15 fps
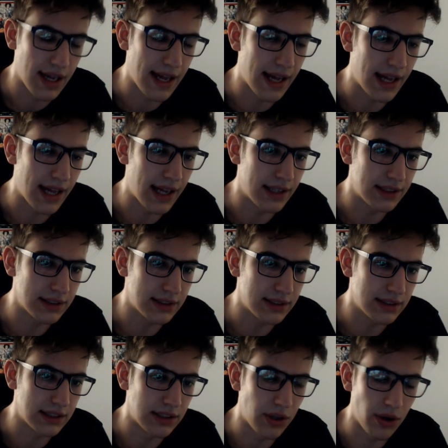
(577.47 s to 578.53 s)
And
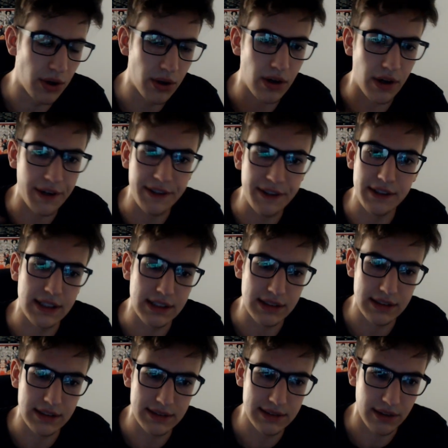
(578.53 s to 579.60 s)
in her honor, and
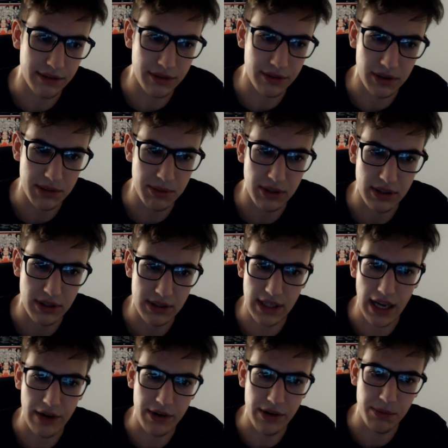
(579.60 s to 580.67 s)
of course because
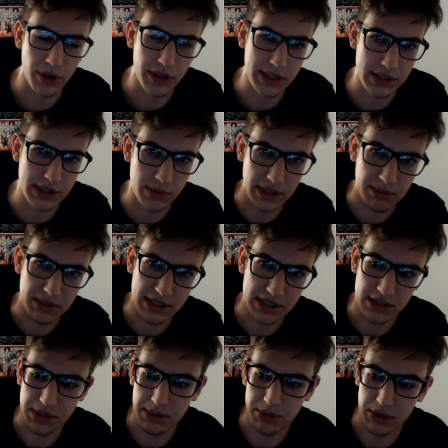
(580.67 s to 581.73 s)
every boy's dream is
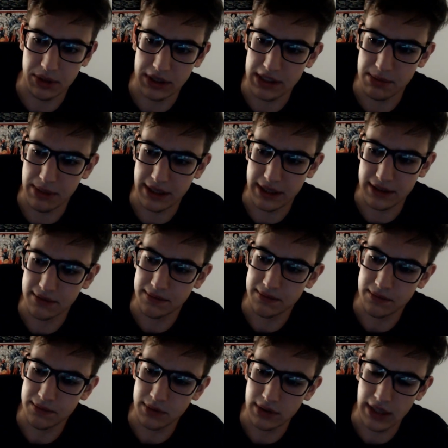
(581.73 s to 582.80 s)
to be a policeman,
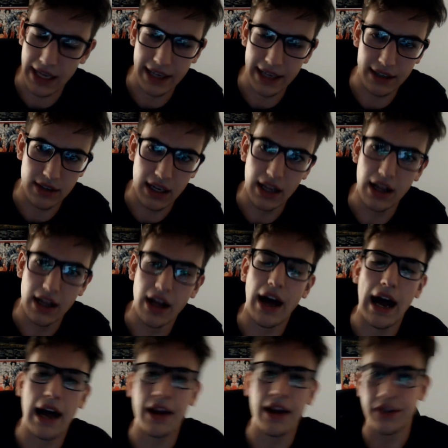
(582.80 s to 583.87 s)
like,
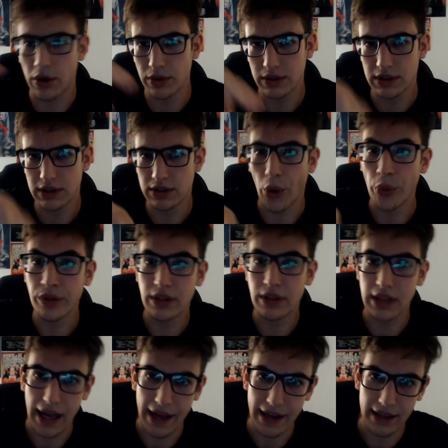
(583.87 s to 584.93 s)
don't
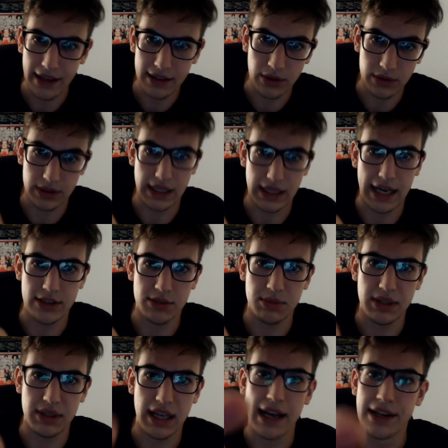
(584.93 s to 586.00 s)
lie to
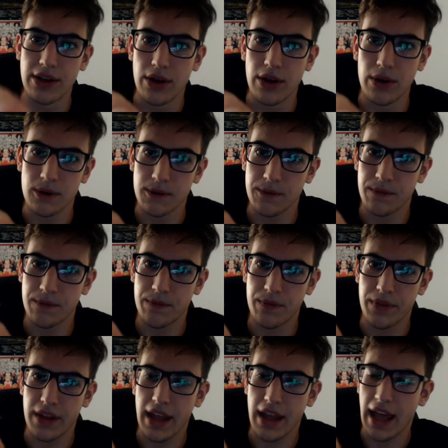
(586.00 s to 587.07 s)
me. I know
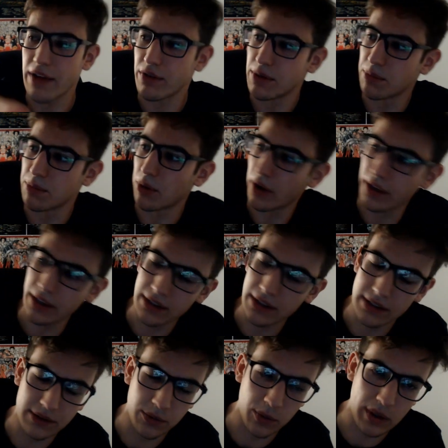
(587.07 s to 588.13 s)
every boy,
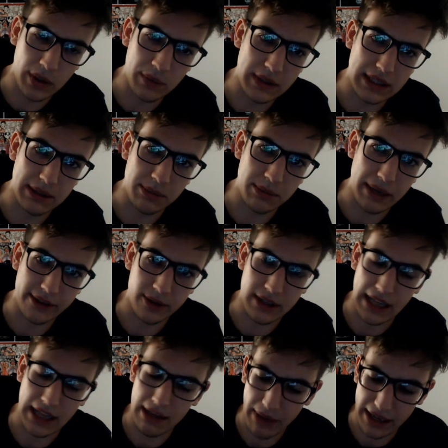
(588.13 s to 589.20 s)
when we back
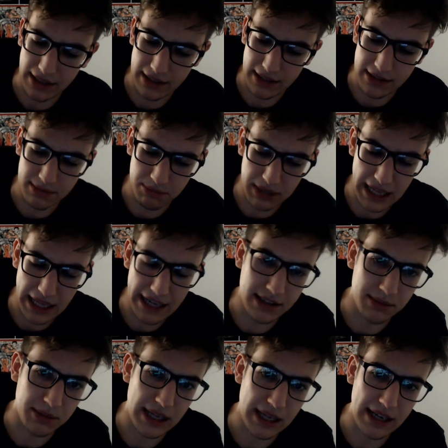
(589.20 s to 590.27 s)
then played in
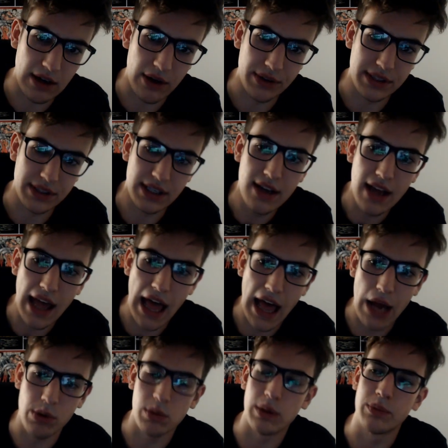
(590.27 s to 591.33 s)
the playground,
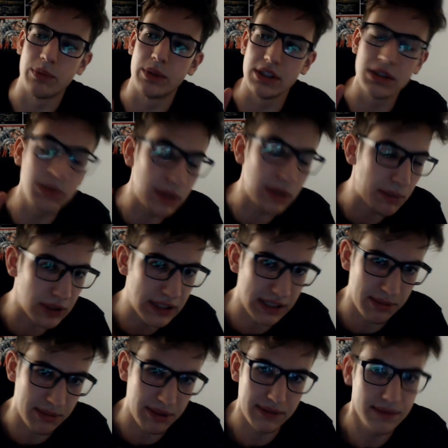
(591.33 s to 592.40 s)
everyone wanted to be a
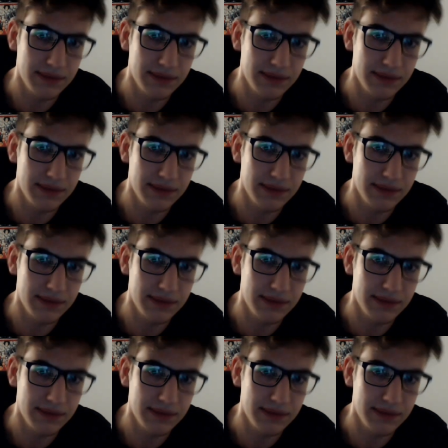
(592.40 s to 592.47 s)
policeman.